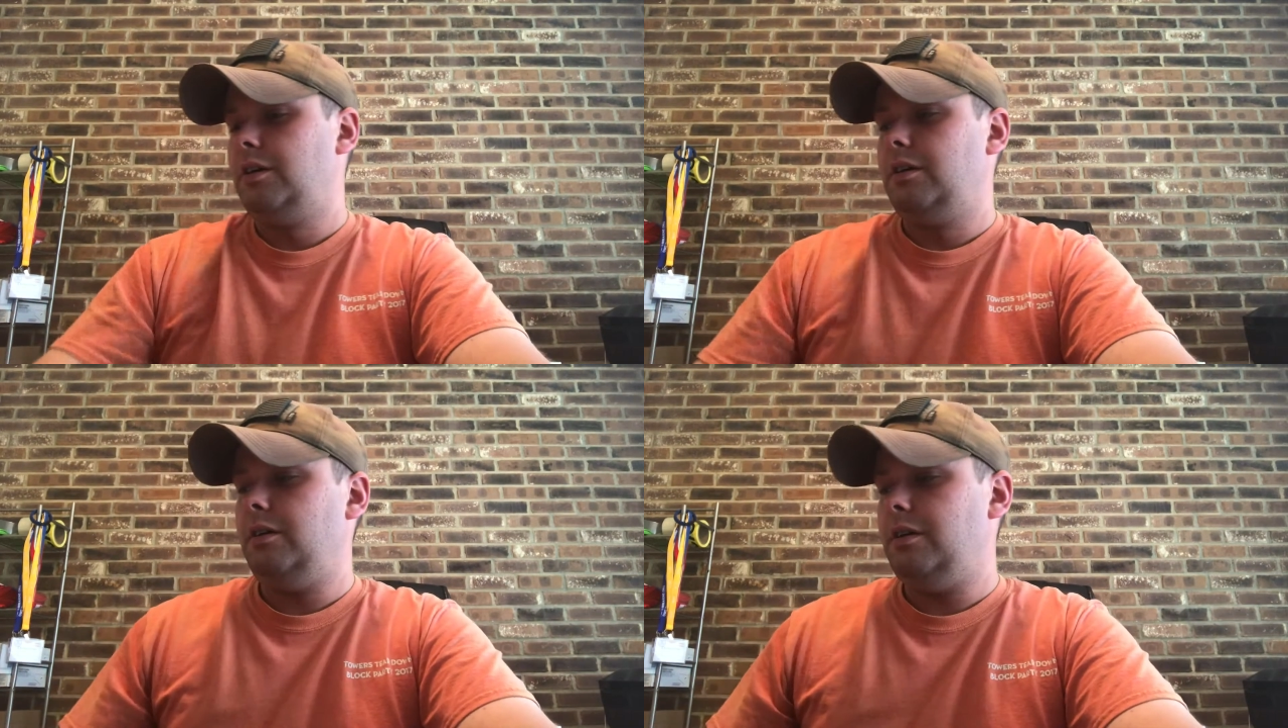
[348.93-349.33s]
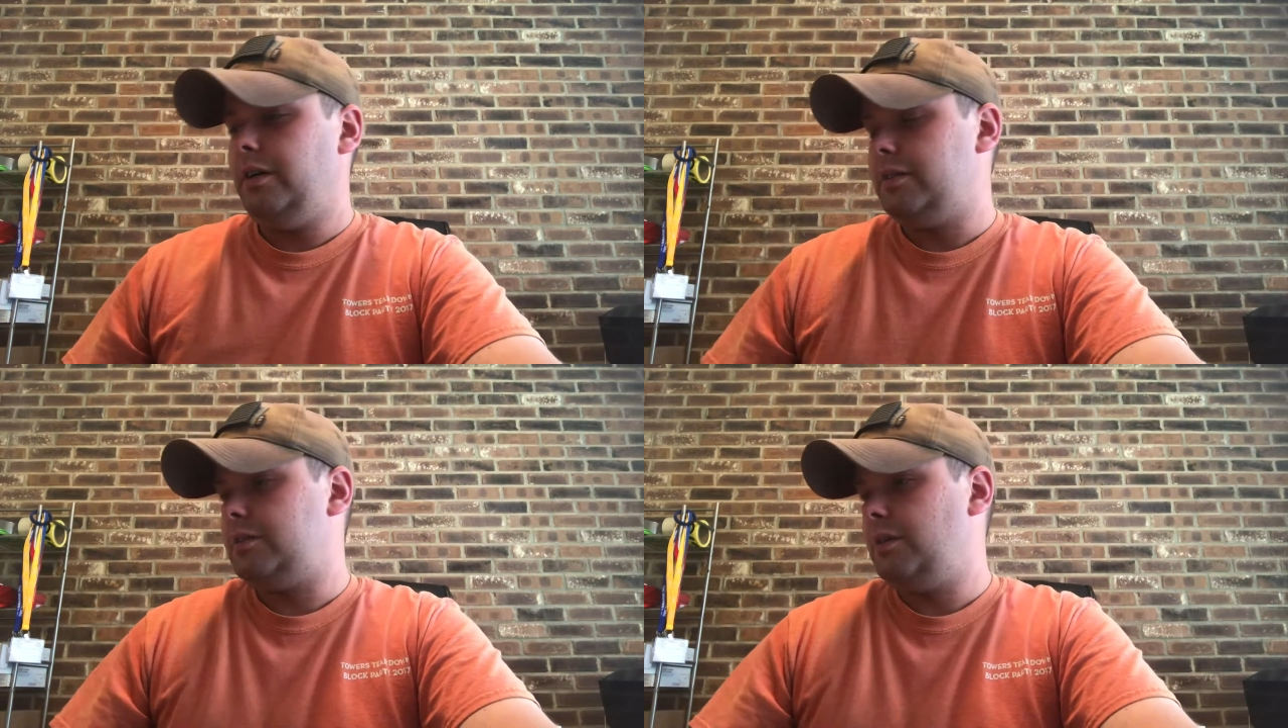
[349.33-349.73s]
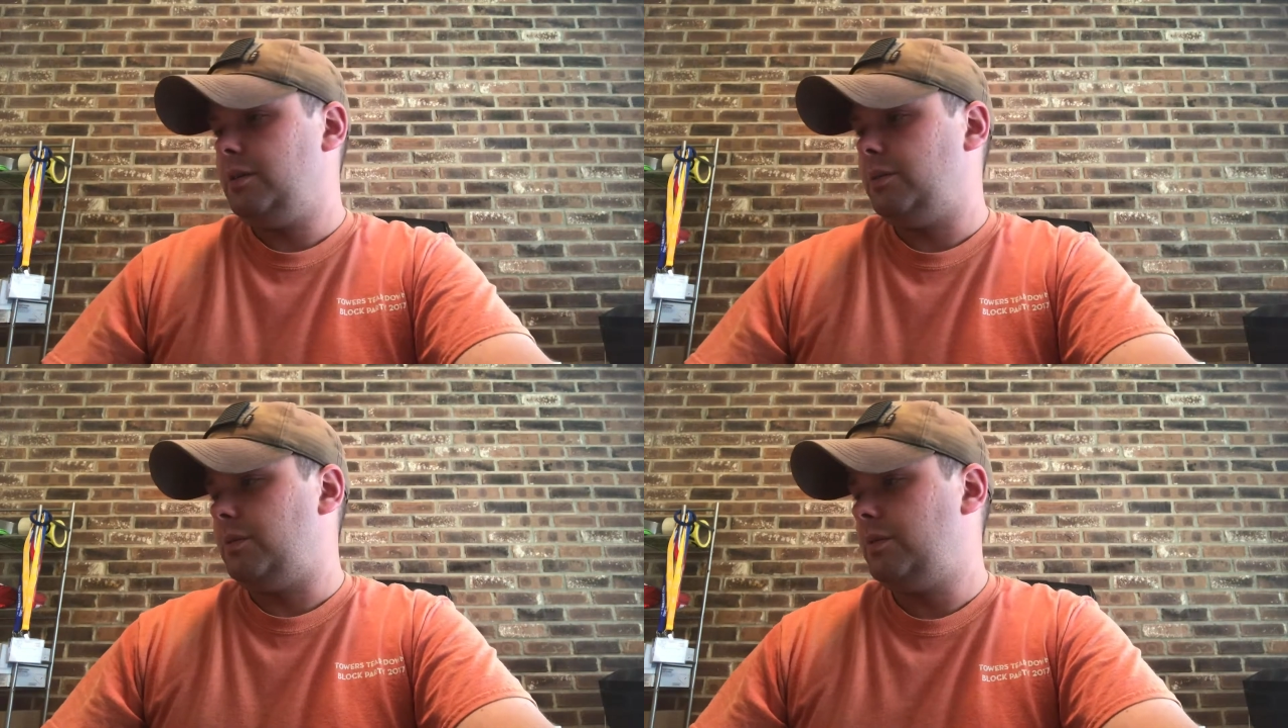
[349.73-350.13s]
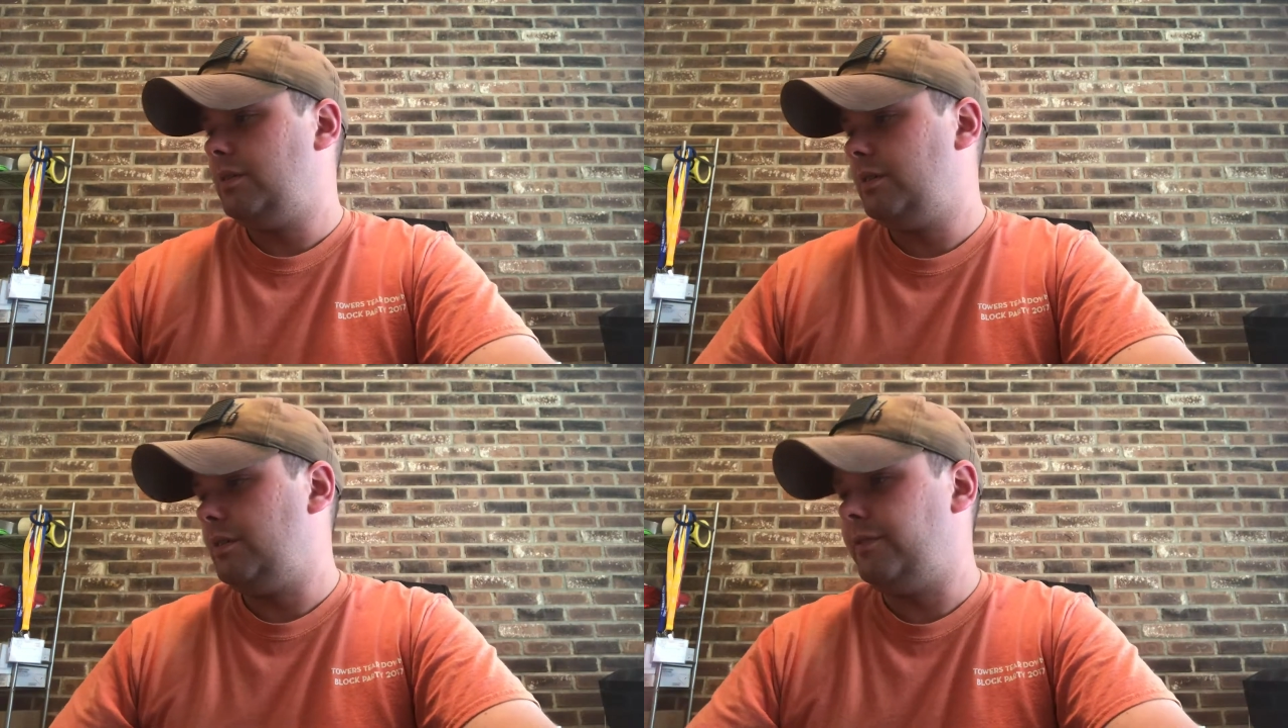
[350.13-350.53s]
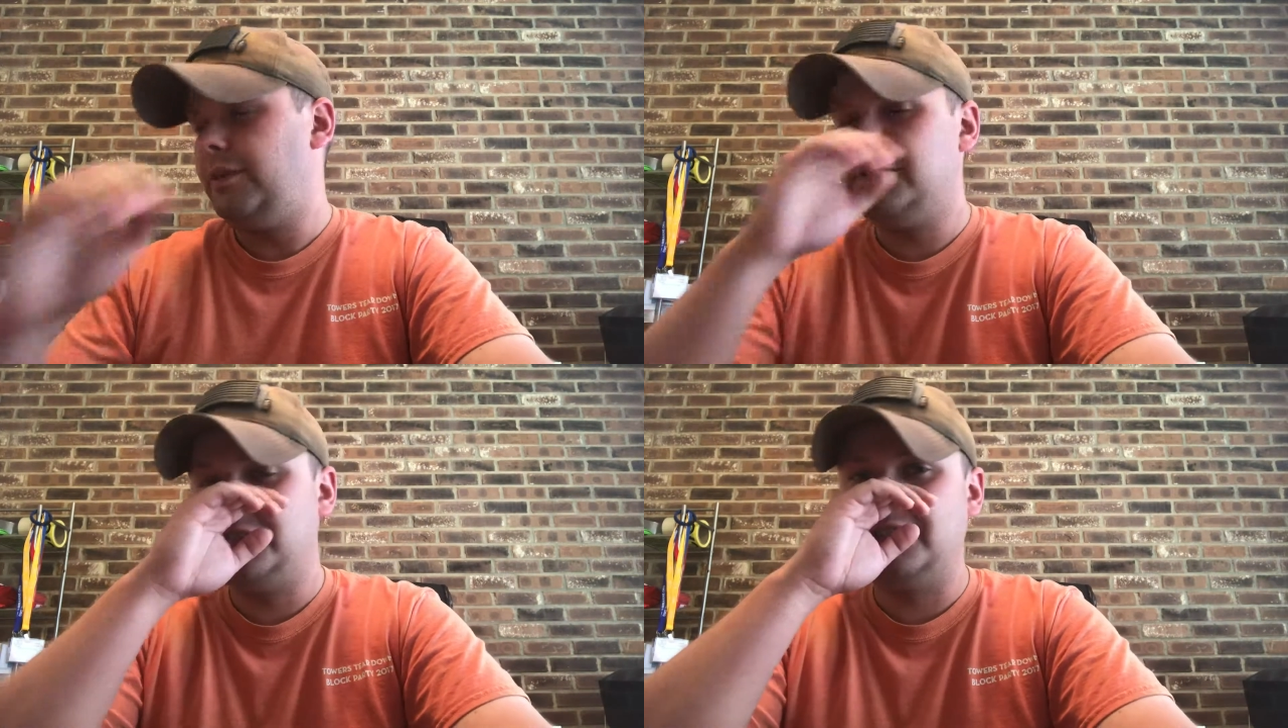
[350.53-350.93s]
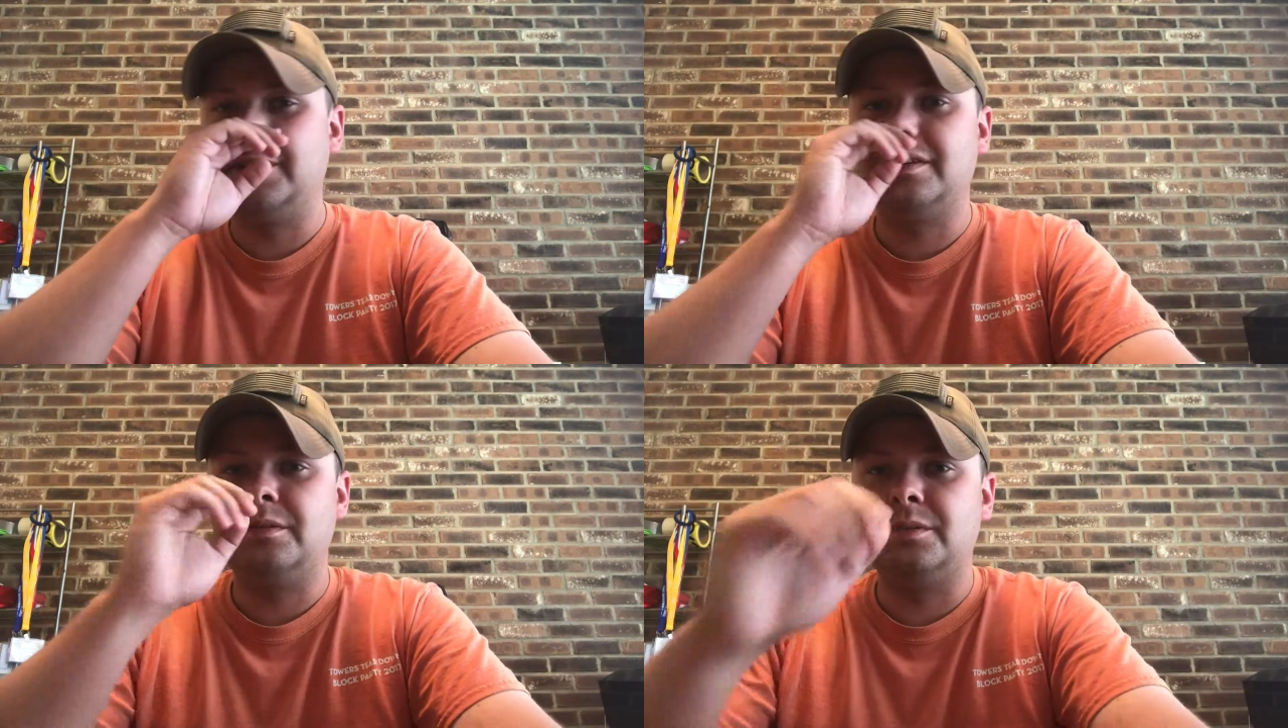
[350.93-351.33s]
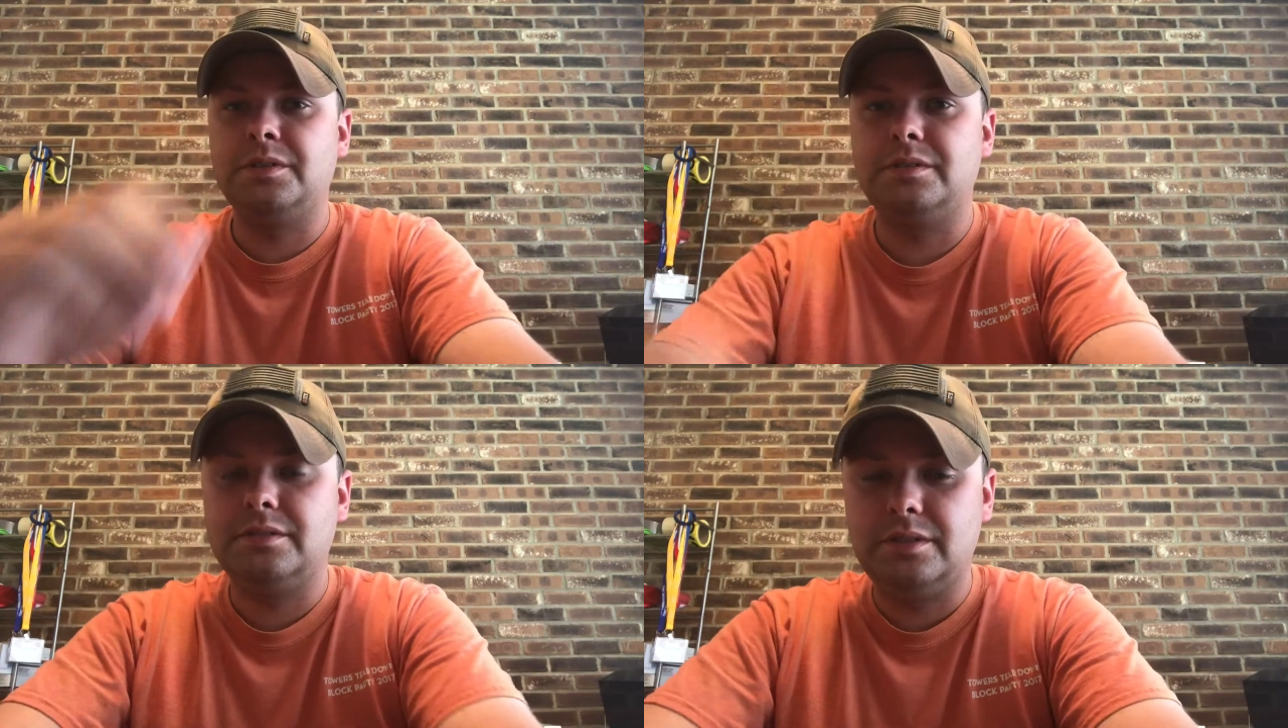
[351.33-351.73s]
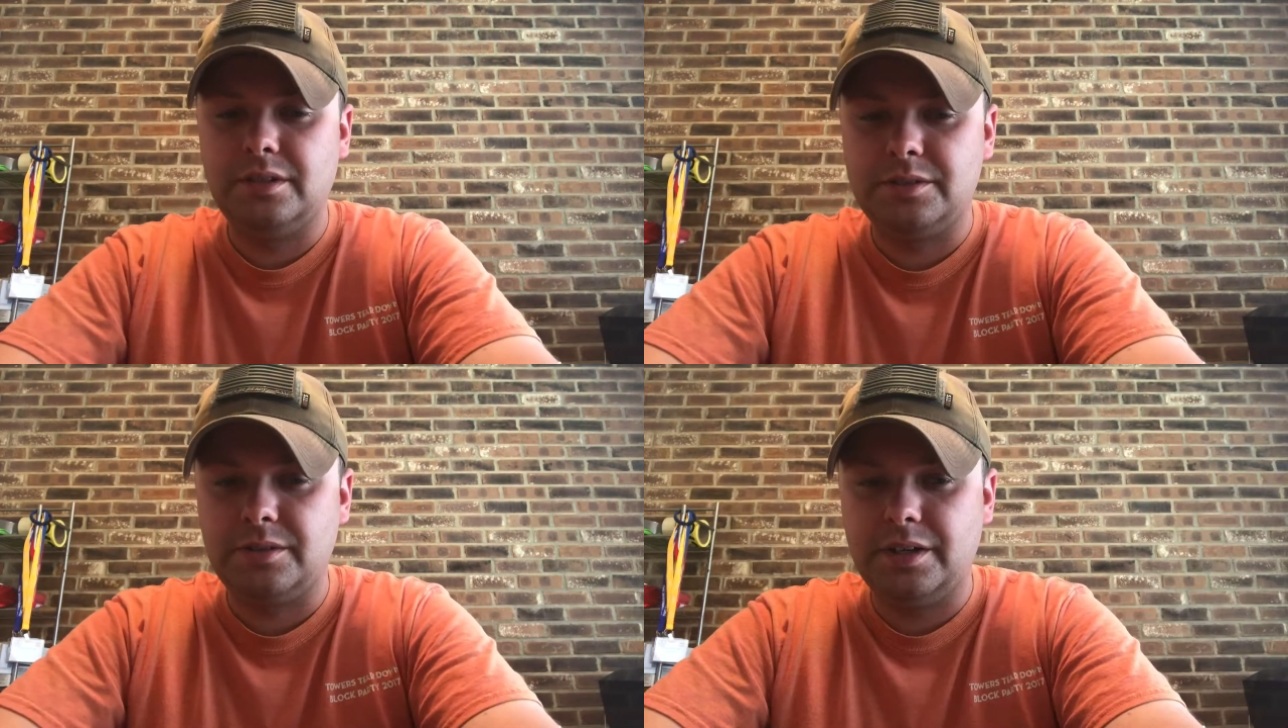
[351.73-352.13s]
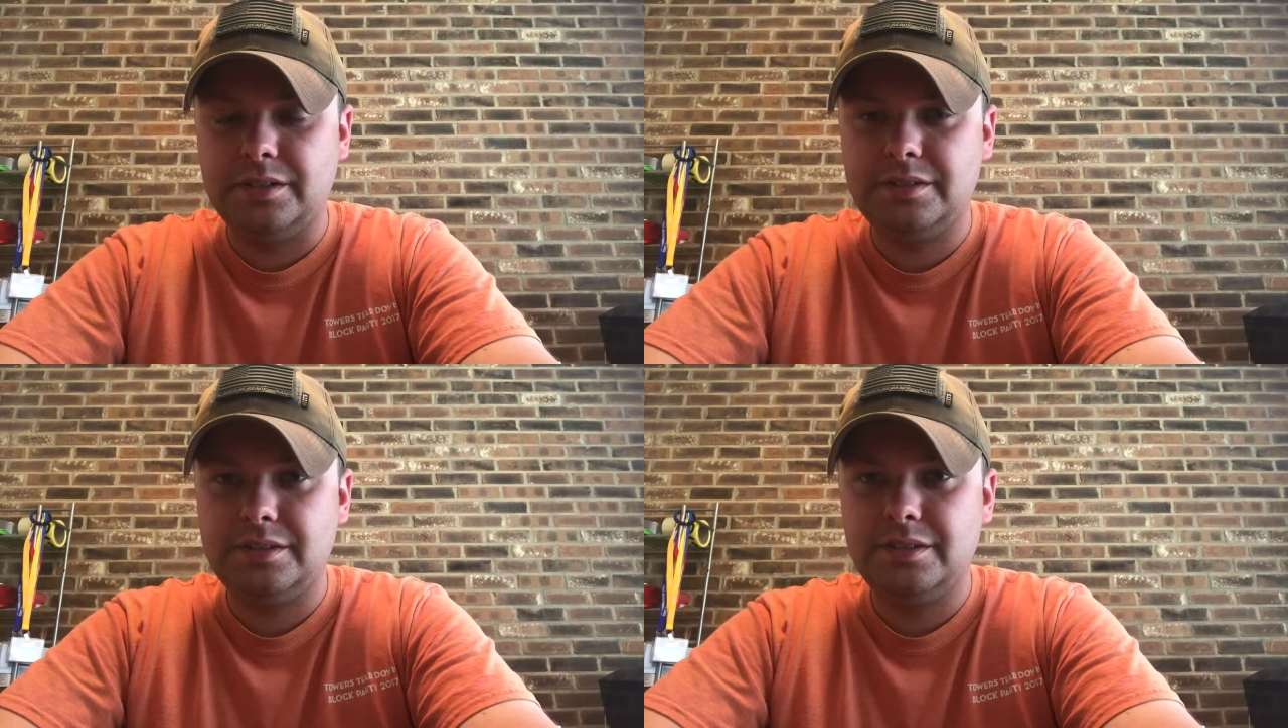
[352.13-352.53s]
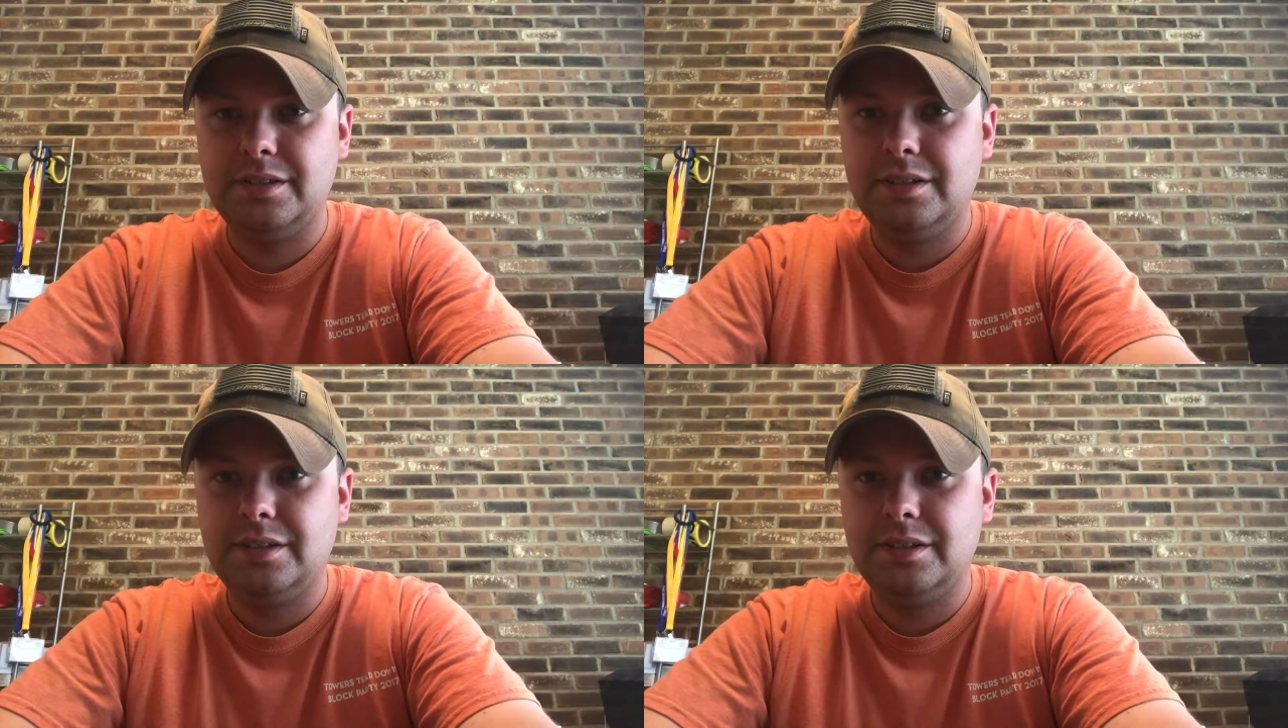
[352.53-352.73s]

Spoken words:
Alright, so the first thing I want to address